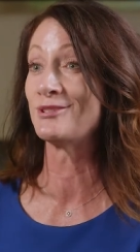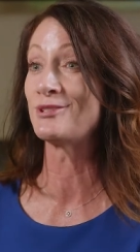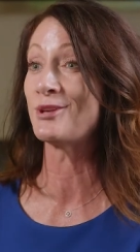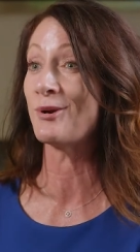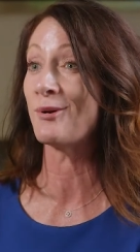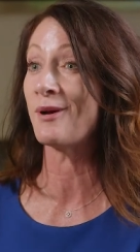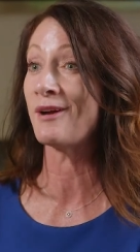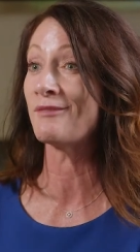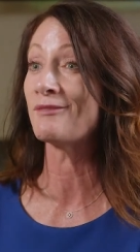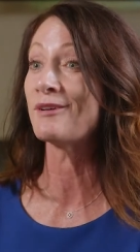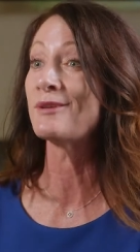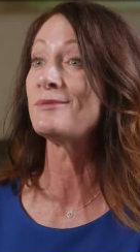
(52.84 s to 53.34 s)
And
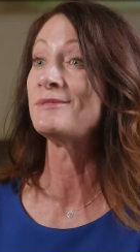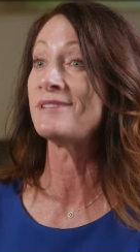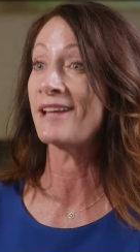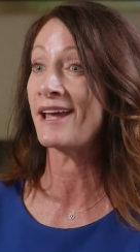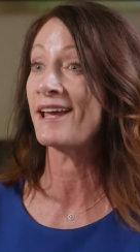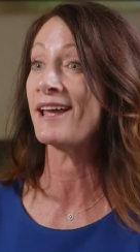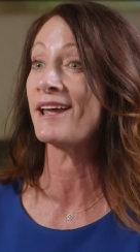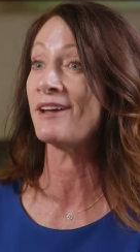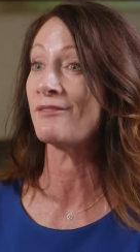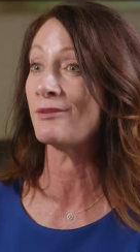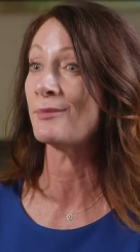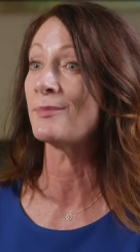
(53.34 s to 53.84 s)
so every
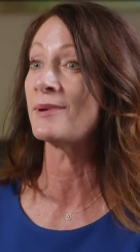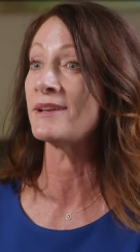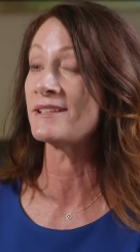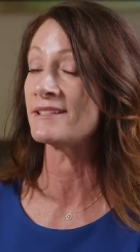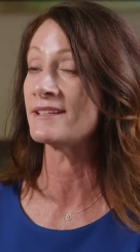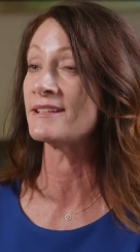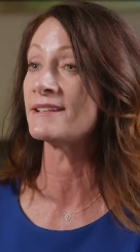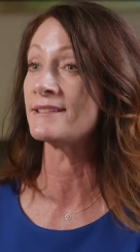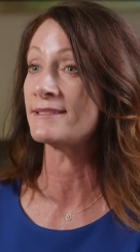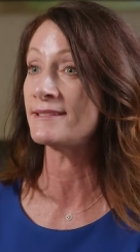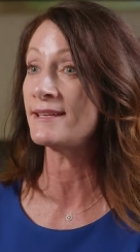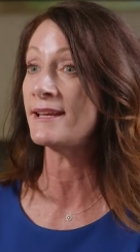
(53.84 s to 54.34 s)
day
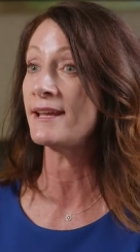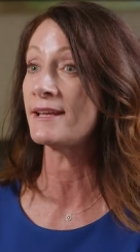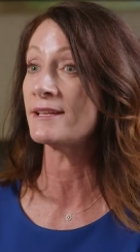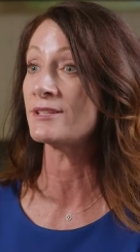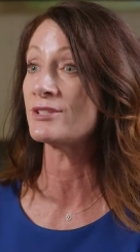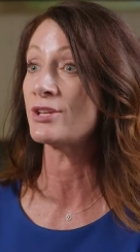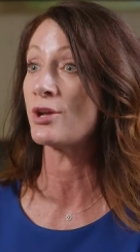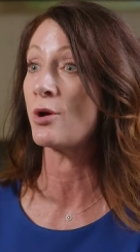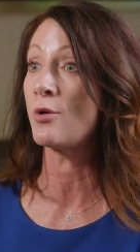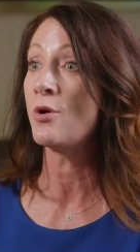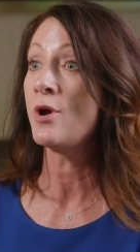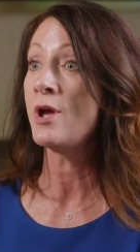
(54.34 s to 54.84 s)
everybody's gonna see
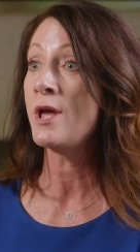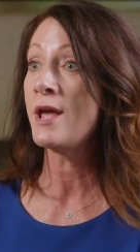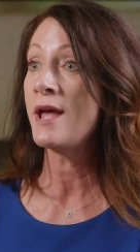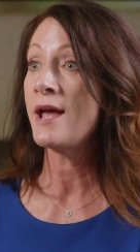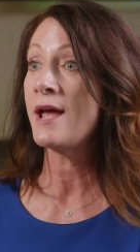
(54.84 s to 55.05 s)
it. So